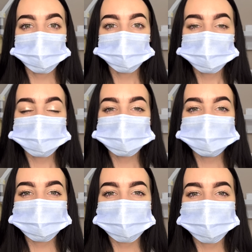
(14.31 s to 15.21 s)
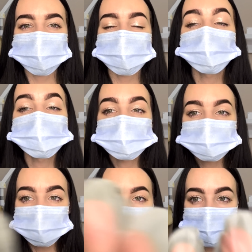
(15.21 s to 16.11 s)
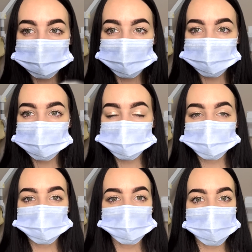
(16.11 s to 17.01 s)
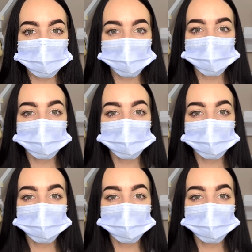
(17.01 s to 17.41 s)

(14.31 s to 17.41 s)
today, taking a look at your mouth,